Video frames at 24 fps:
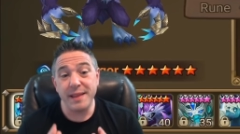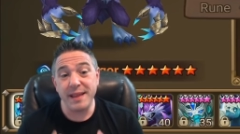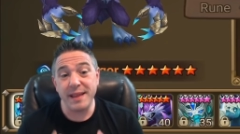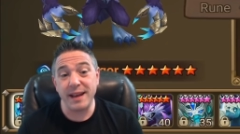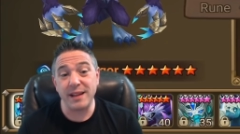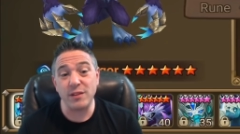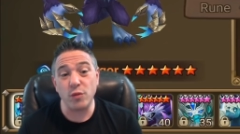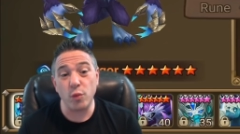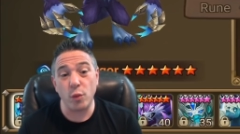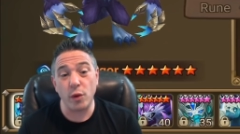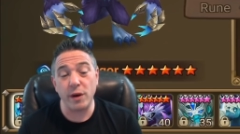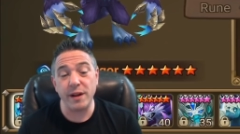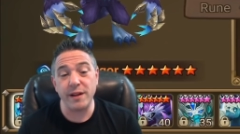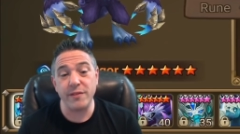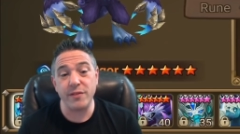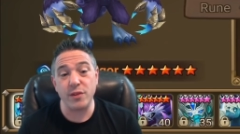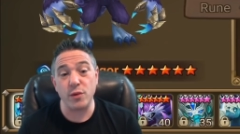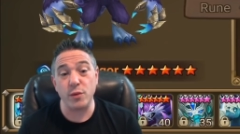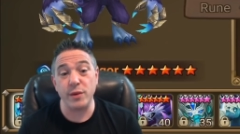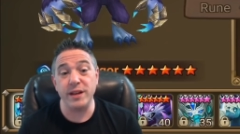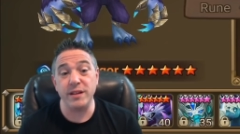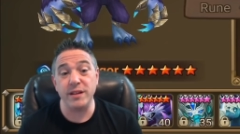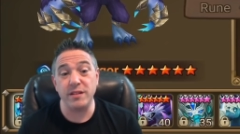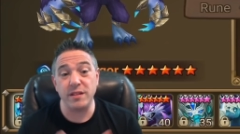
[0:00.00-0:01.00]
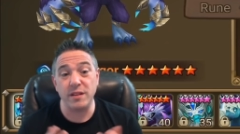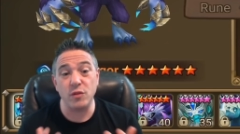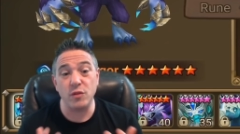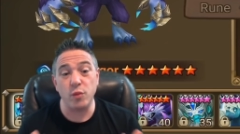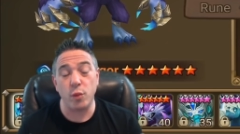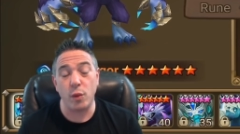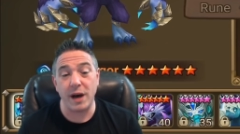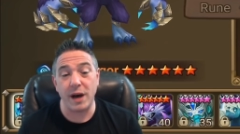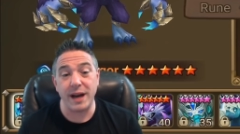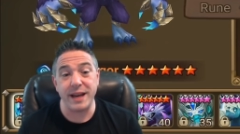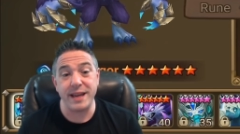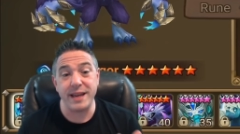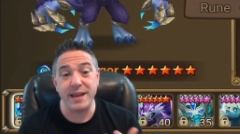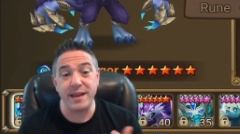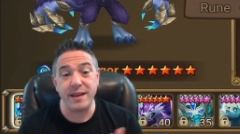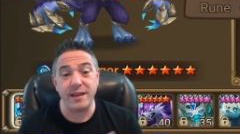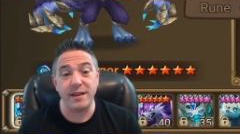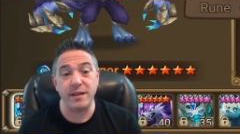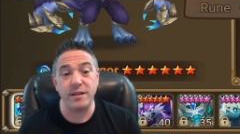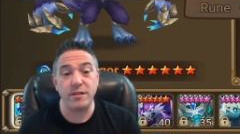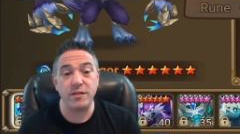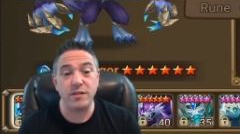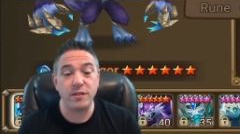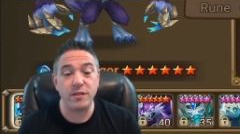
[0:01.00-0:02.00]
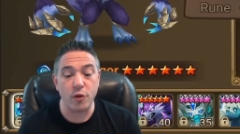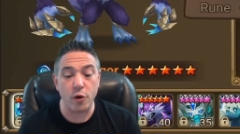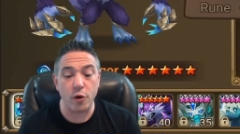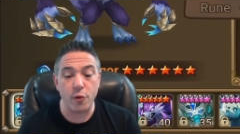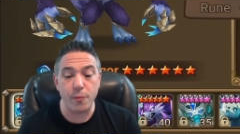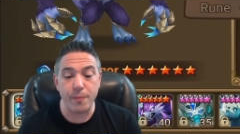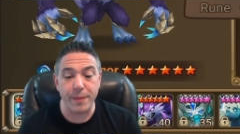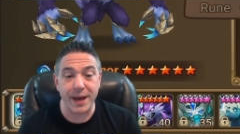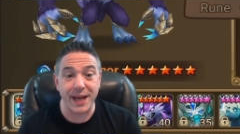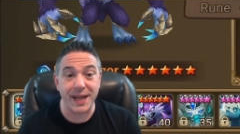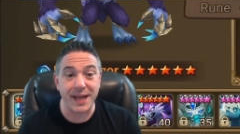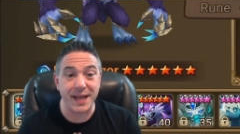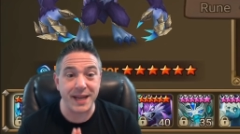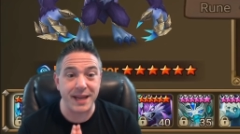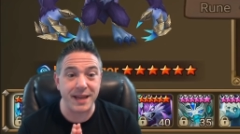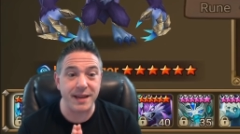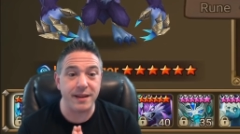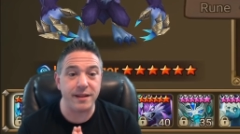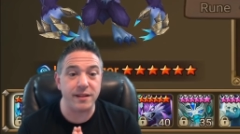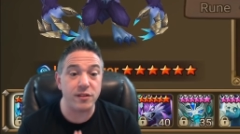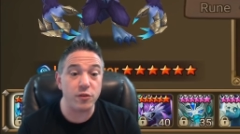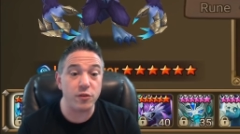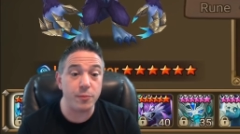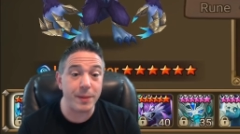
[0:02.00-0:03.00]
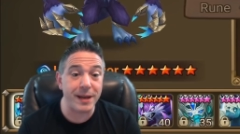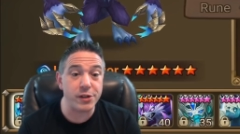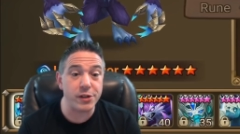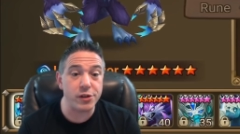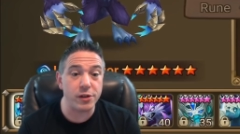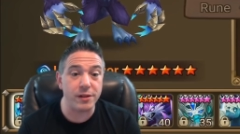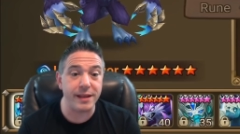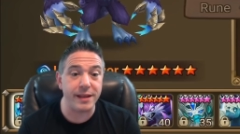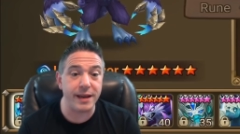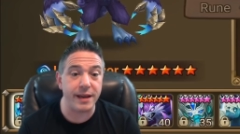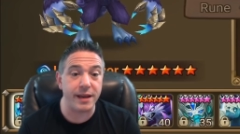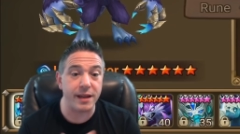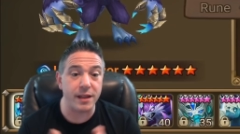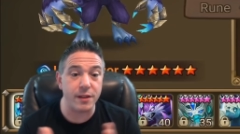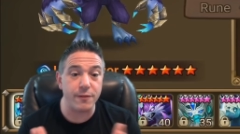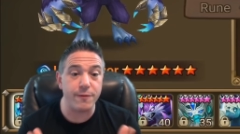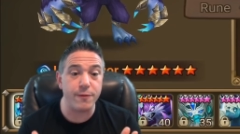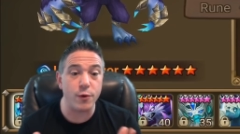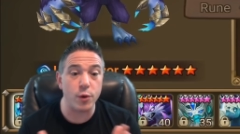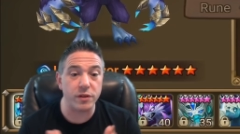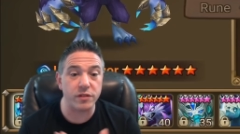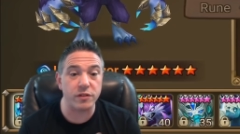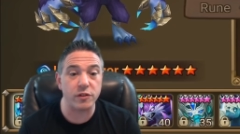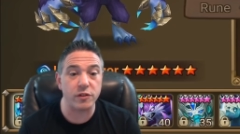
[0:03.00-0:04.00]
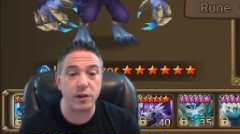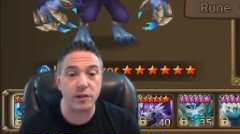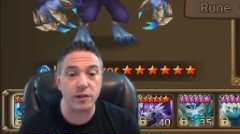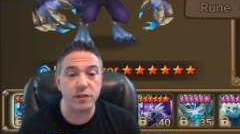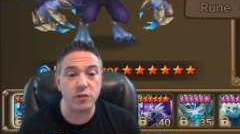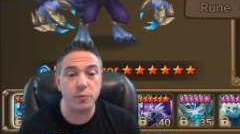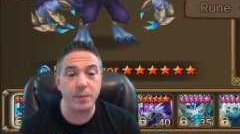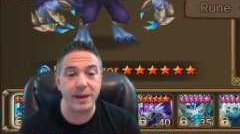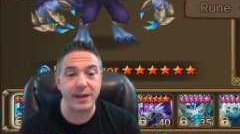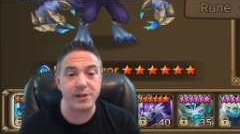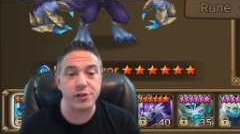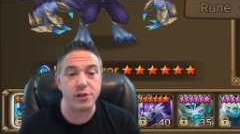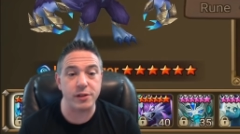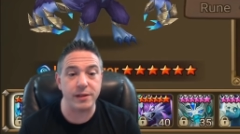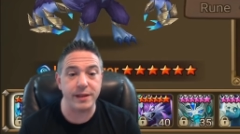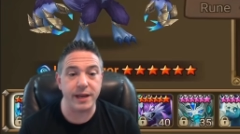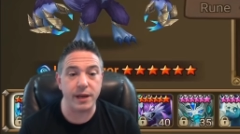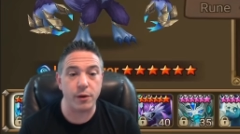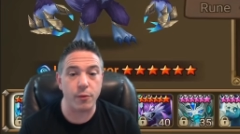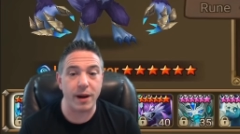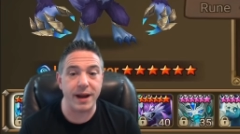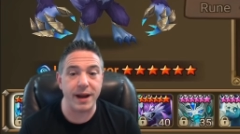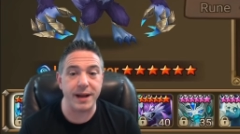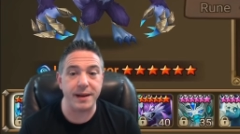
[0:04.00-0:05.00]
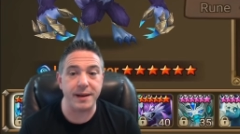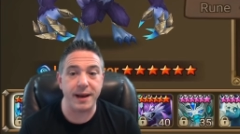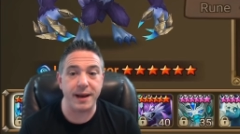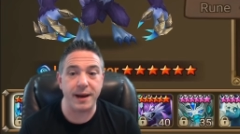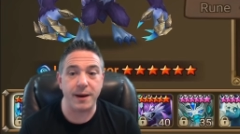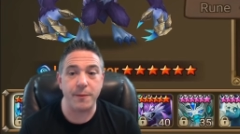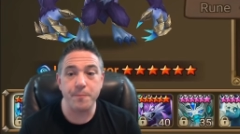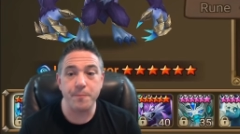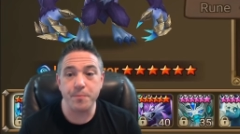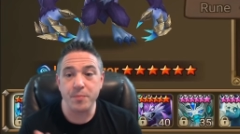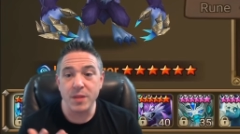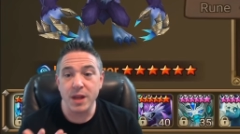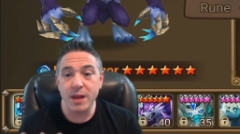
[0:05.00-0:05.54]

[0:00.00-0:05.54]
That's one of the reasons why he is so meta in Special League, in the 4 star Special League right now.